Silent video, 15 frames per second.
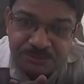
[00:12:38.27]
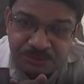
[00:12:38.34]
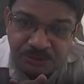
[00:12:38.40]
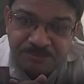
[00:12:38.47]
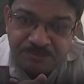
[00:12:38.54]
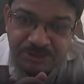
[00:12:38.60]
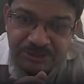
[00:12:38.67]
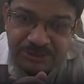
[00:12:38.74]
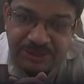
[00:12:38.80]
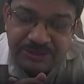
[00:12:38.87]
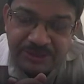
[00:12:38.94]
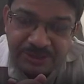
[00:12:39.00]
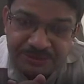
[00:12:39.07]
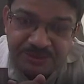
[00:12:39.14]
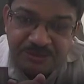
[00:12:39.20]
cope with that
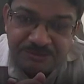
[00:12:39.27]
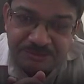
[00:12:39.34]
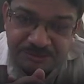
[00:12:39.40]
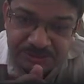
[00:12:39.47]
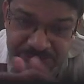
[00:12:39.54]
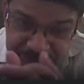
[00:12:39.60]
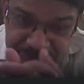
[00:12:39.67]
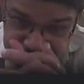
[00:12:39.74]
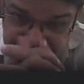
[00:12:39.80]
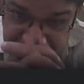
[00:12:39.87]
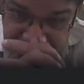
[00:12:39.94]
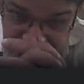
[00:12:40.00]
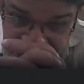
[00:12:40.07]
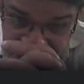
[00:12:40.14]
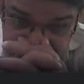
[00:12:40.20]
kind of
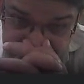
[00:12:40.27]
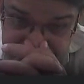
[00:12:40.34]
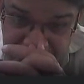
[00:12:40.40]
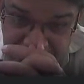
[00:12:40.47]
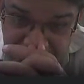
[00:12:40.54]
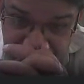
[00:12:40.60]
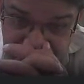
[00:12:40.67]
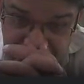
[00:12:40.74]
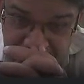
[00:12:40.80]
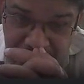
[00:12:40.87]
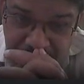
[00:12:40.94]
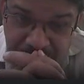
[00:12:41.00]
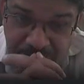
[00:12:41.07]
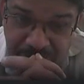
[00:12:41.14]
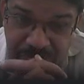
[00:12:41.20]
strain.
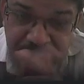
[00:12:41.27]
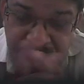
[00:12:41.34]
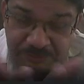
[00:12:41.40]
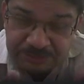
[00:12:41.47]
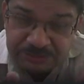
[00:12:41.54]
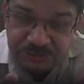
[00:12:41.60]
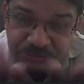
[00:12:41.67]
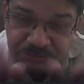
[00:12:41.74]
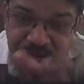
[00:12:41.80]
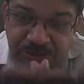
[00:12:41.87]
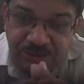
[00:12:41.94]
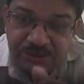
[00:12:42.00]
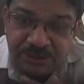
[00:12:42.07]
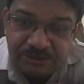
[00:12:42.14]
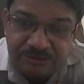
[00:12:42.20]
Otherwise, you will
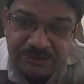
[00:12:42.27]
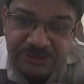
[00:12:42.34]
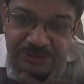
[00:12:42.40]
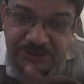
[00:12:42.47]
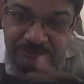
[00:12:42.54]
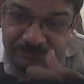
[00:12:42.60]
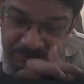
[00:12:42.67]
not have any